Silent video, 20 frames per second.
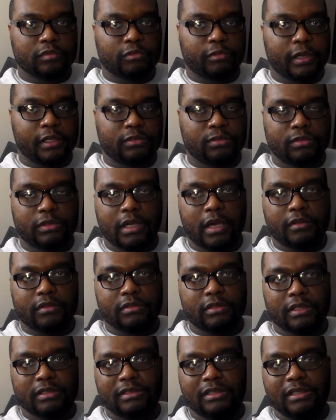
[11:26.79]
Great
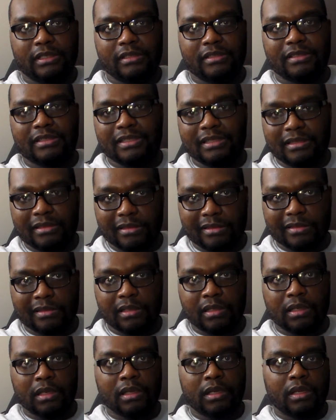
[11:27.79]
2016 season.
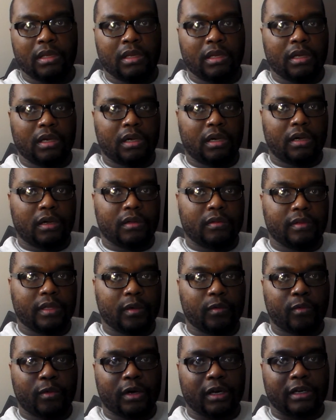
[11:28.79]

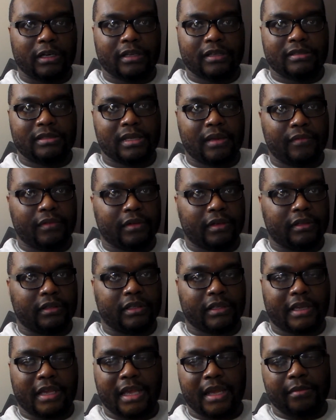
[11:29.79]
They won it in seven.
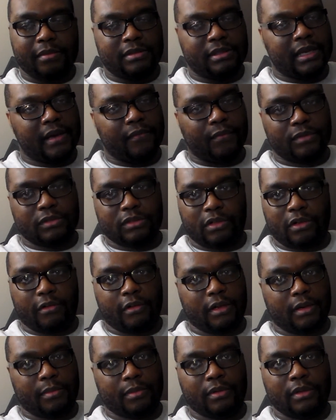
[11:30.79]
The game seven was
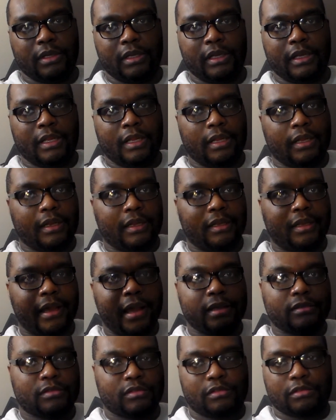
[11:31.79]
incredible.
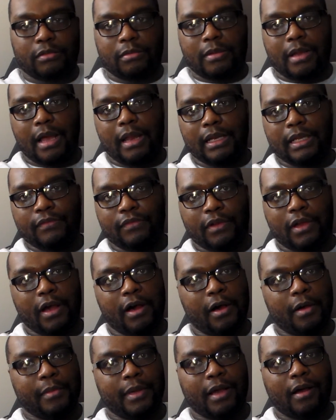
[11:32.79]
Like, subscribe, leave a
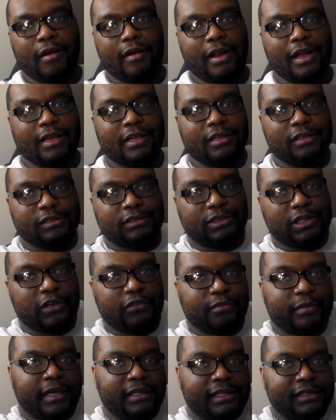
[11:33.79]
comment, all that good
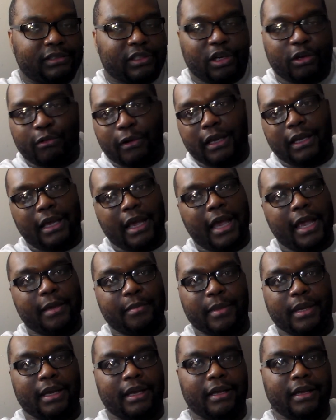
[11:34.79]
stuff, man. Just a great
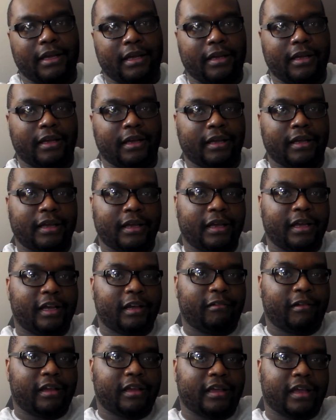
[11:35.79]
game, man.
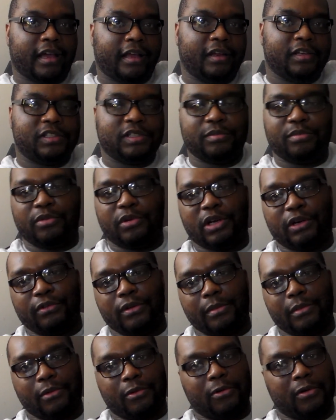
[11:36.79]
Great game. This is your boy, The
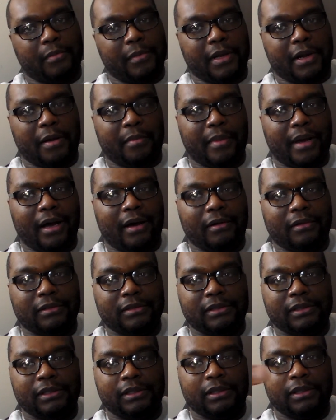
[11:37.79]
Real McCoy, man. I'm out.